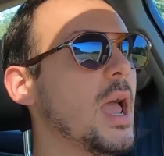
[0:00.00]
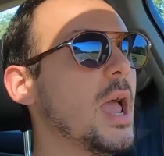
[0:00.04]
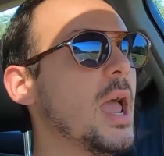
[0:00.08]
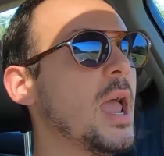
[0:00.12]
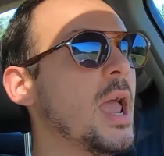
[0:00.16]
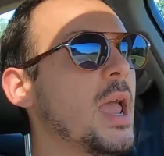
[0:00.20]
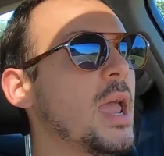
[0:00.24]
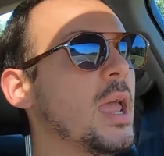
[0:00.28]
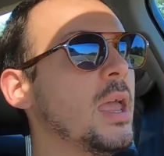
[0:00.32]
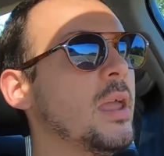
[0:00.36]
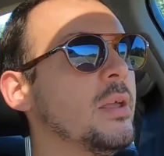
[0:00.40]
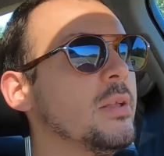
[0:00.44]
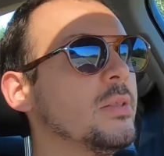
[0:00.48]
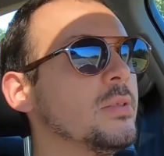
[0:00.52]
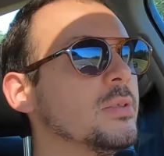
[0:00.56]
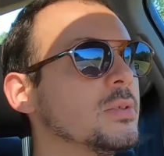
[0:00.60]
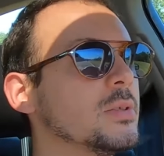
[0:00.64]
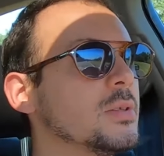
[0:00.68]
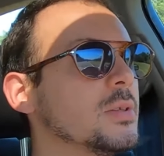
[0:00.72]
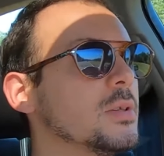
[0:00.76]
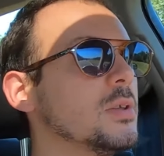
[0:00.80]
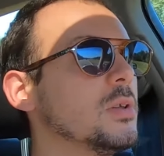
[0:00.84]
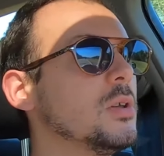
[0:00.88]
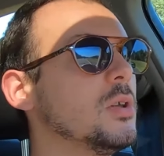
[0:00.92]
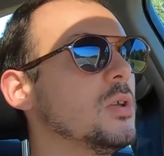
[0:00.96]
And,
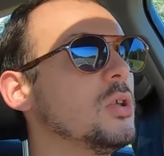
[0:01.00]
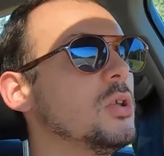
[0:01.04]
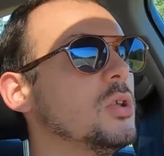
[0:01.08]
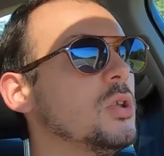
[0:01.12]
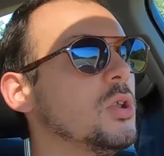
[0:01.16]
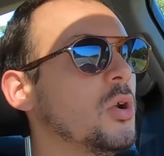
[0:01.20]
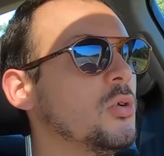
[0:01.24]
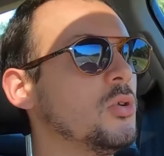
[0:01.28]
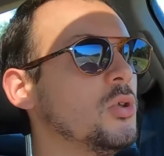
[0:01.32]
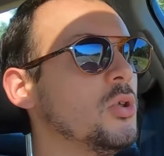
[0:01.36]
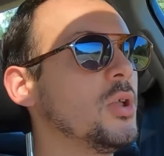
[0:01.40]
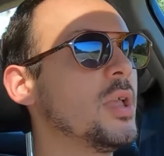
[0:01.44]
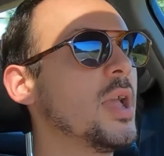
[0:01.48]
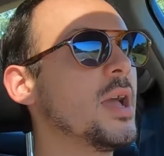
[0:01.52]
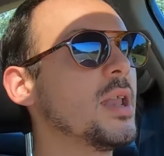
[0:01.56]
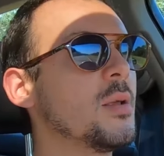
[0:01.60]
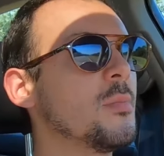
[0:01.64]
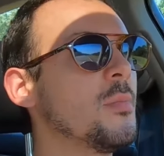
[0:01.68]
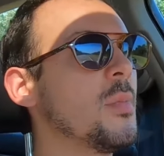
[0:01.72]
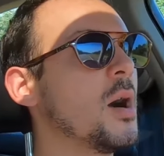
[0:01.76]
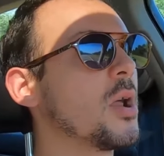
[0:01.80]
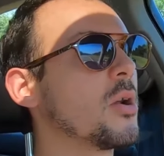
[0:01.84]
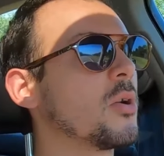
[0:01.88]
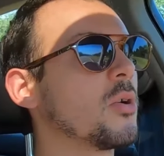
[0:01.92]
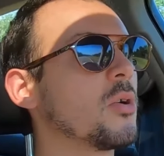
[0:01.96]
you get in a
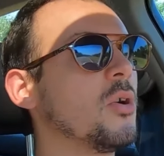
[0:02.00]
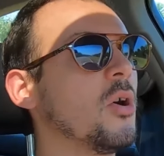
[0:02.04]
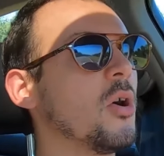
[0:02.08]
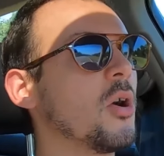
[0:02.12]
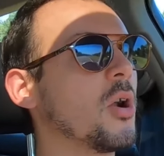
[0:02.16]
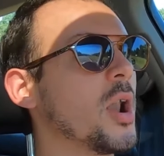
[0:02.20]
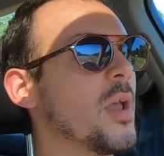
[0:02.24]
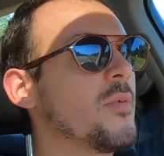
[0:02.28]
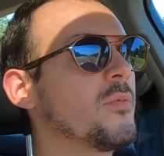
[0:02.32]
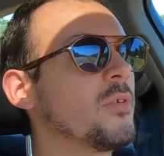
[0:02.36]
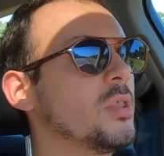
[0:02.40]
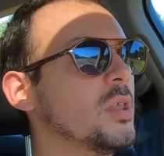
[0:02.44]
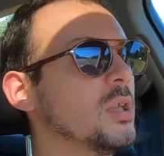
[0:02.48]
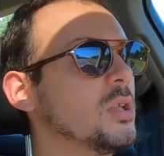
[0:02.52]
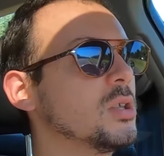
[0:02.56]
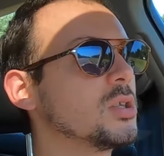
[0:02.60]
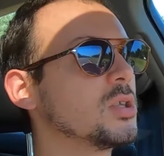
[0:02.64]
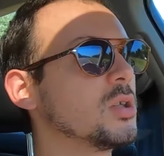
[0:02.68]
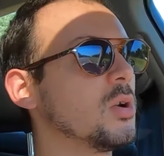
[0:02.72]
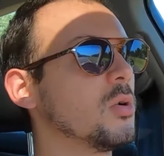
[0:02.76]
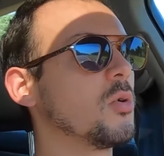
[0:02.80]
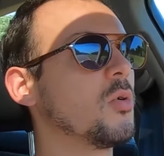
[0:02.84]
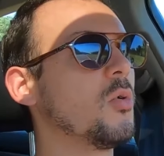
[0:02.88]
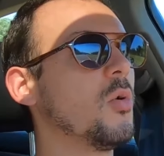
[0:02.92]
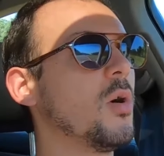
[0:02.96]
modern car and everything's
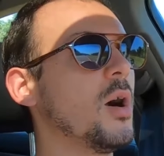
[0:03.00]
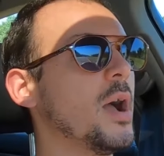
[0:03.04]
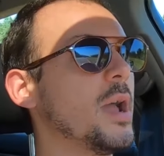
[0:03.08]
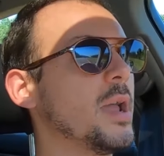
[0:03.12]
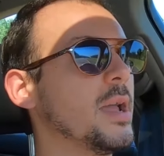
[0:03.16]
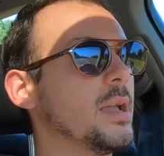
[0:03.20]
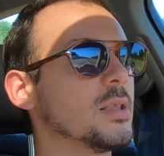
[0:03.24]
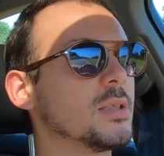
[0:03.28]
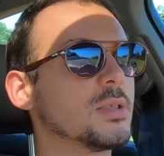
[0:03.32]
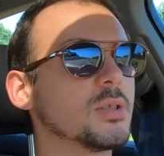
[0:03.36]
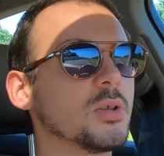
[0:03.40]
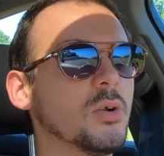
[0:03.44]
so quiet,